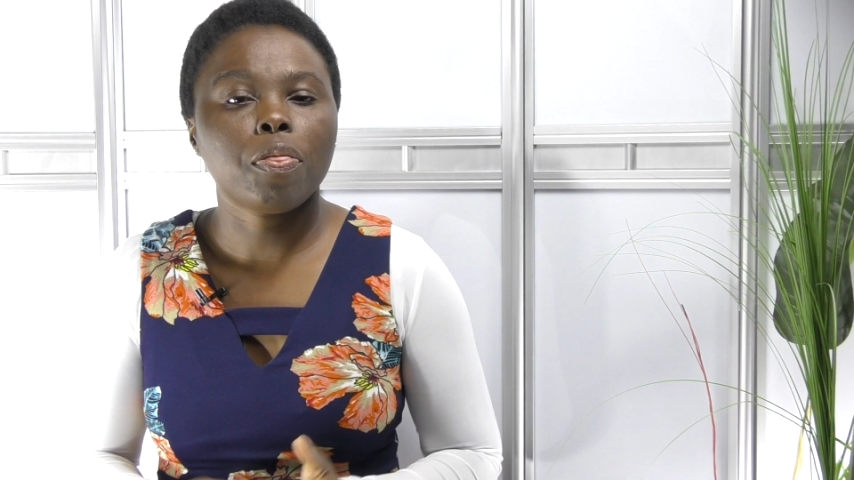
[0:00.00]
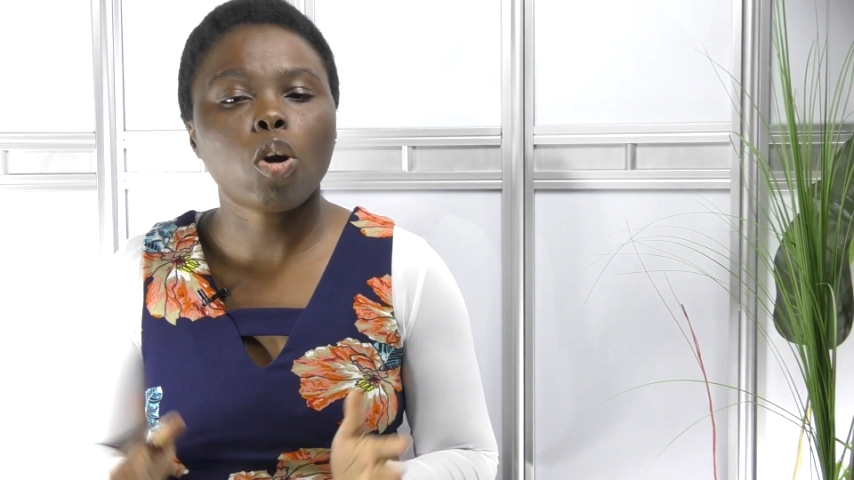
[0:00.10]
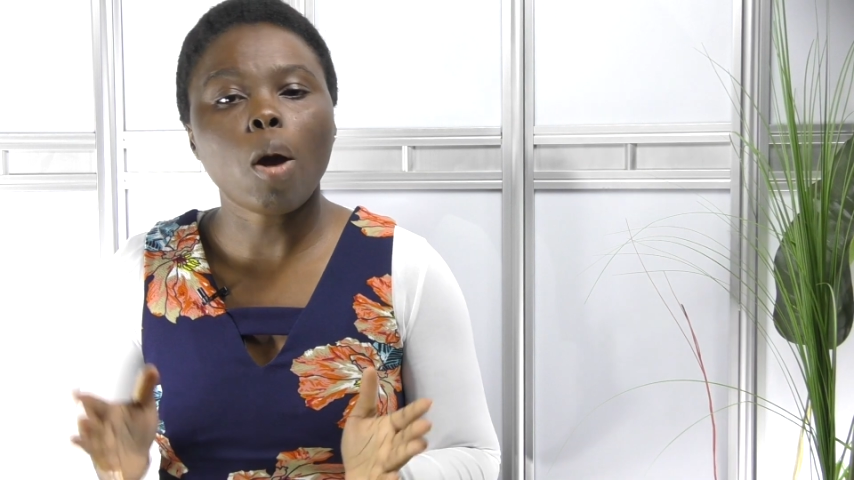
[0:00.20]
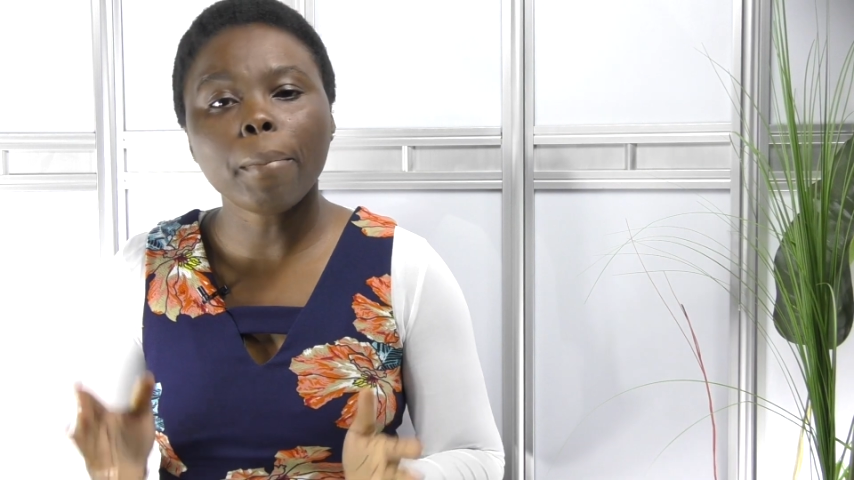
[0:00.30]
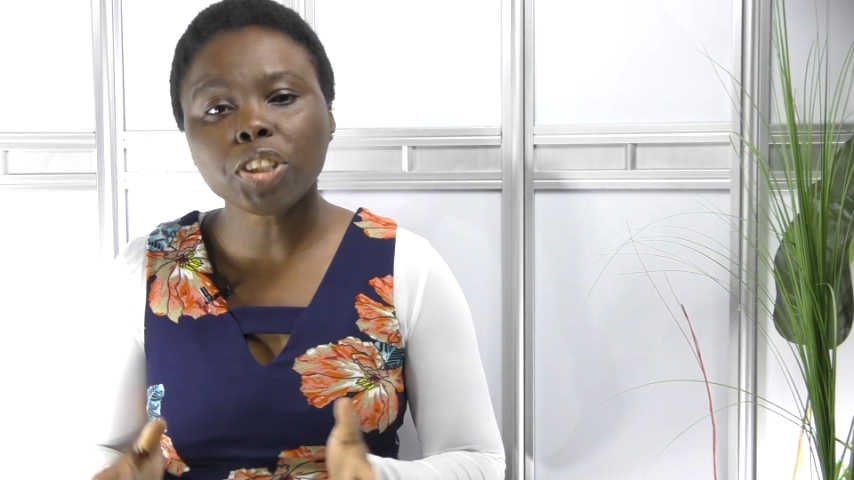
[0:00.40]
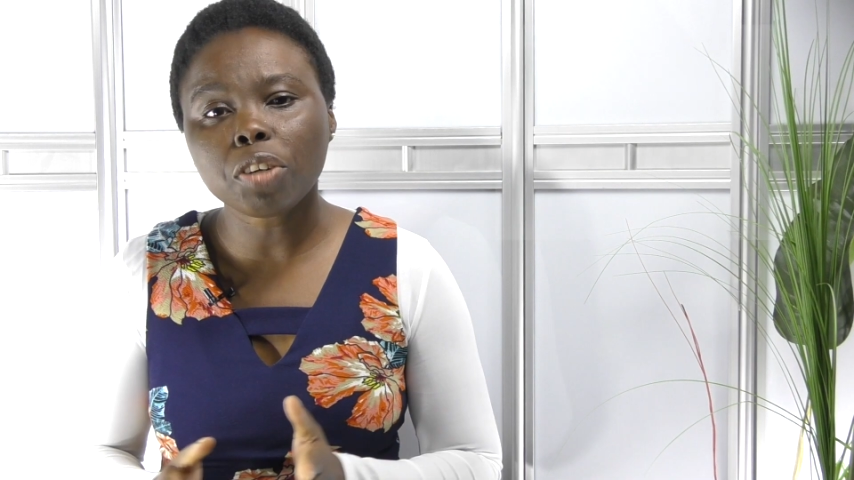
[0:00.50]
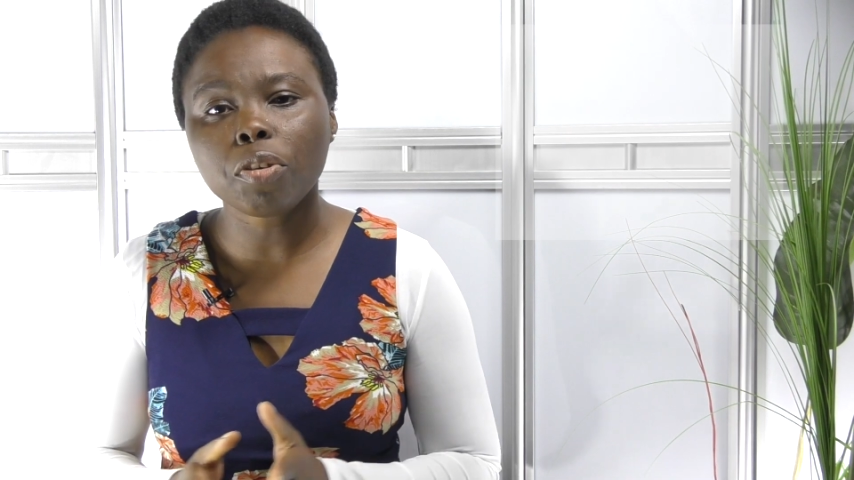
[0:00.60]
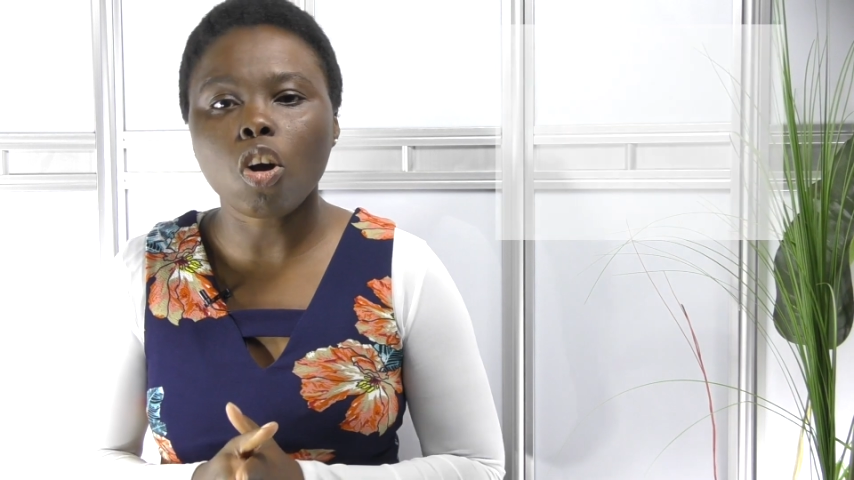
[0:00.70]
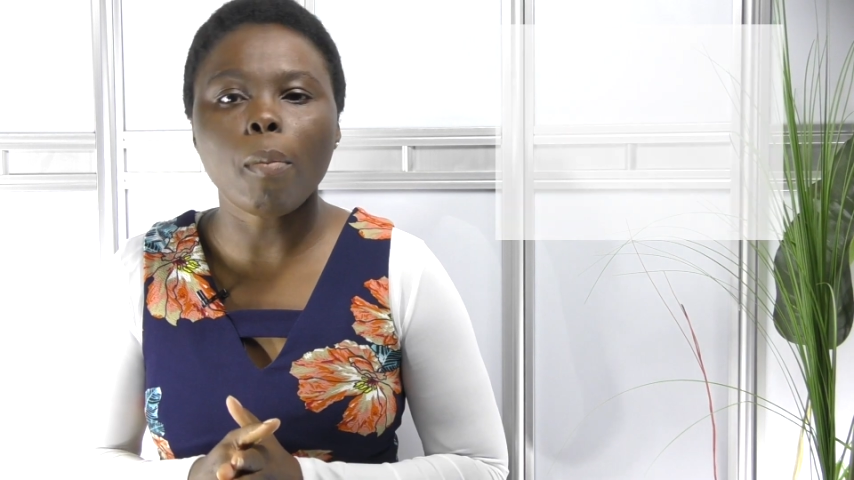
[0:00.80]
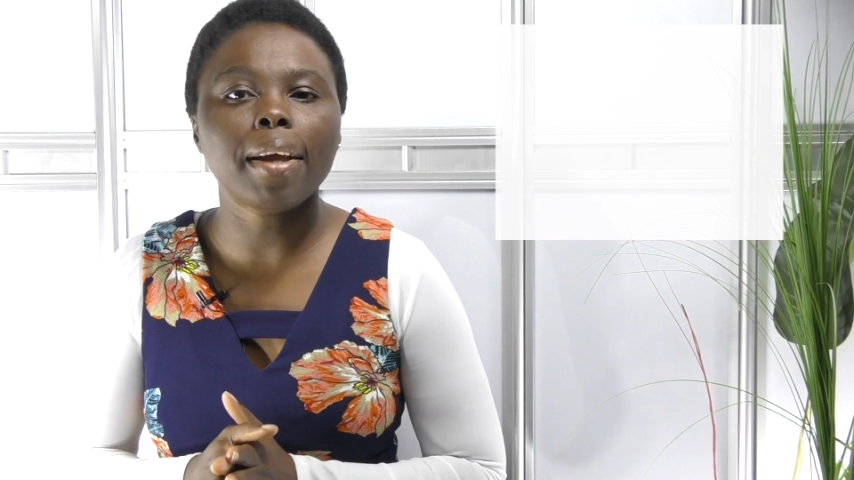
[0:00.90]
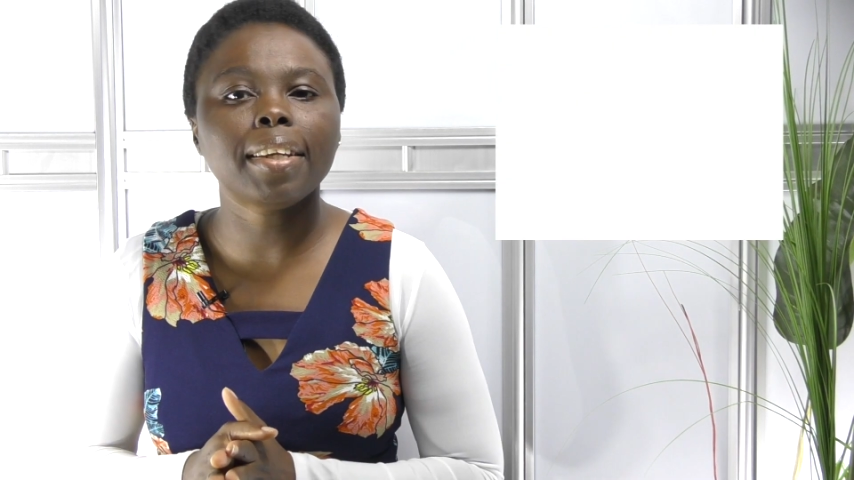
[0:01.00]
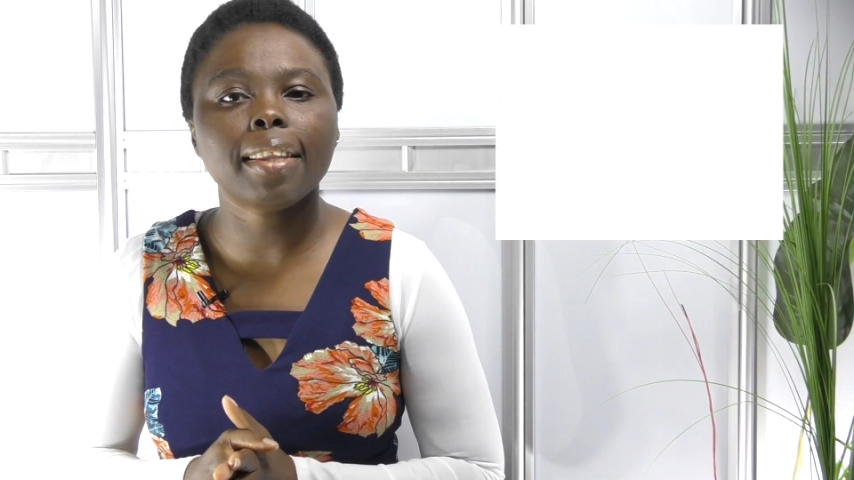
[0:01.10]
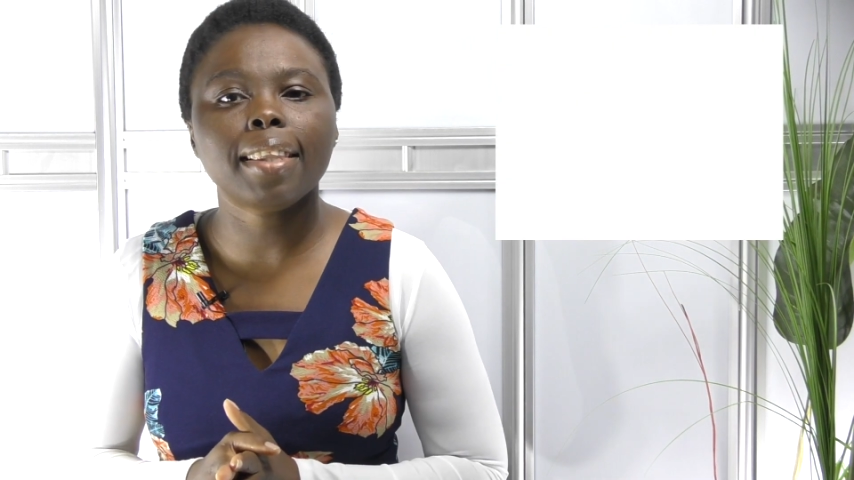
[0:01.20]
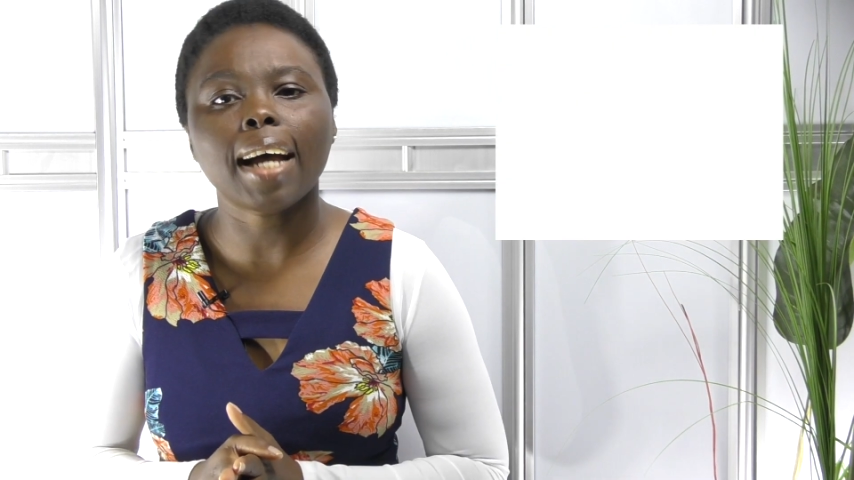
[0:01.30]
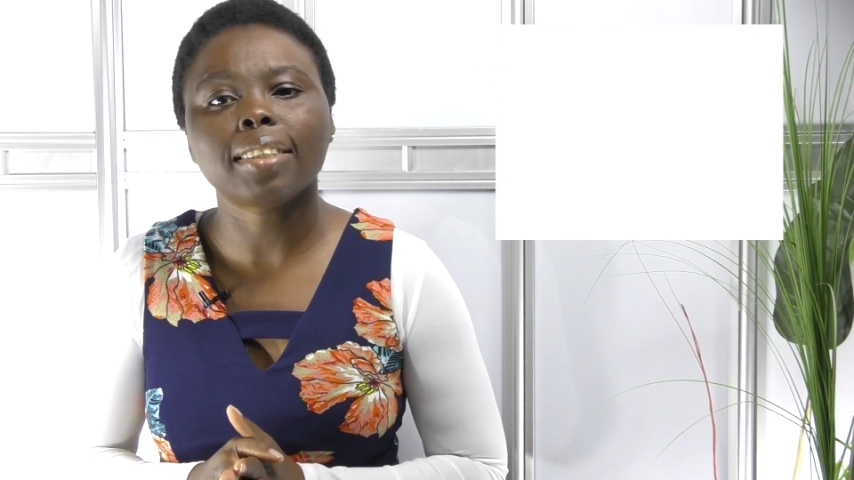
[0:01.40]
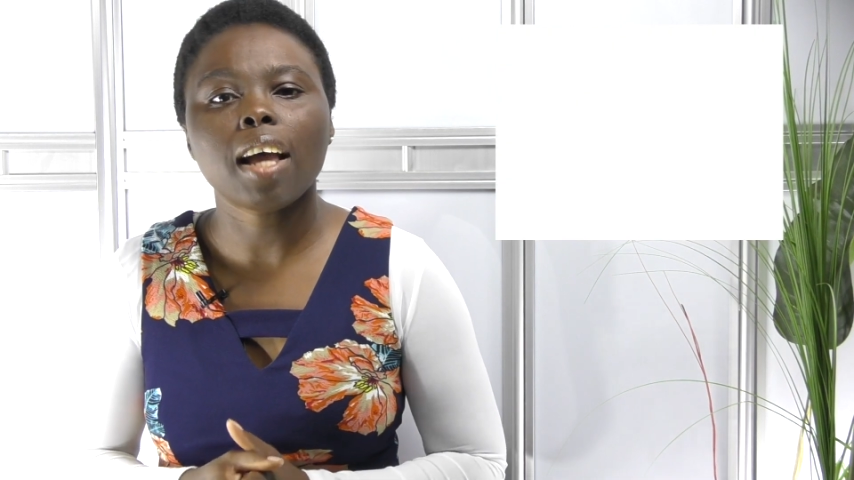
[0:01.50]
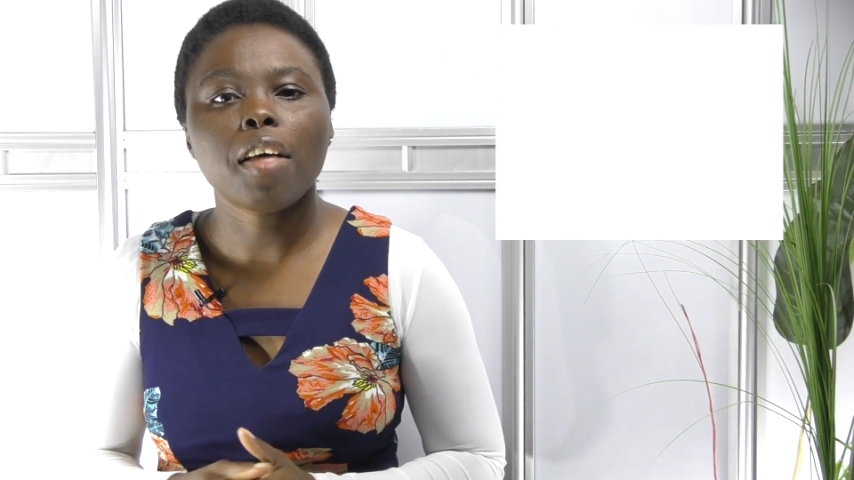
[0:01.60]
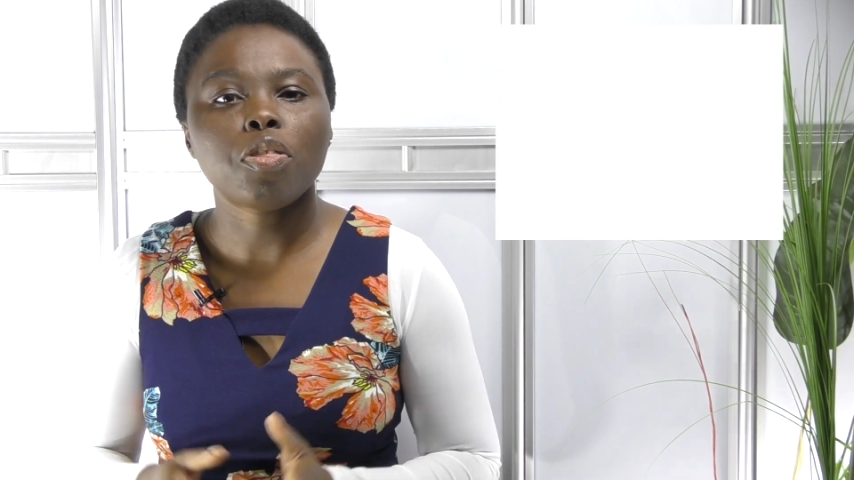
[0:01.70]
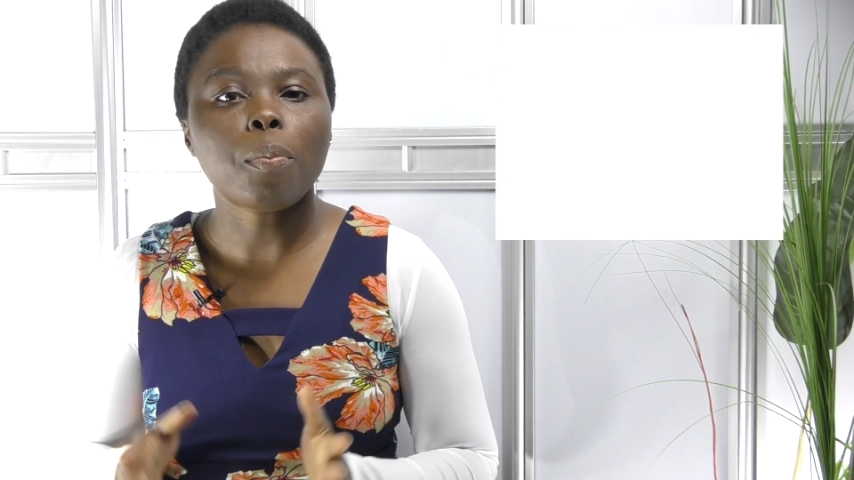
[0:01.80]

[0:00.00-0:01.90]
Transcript: The Commission recommended that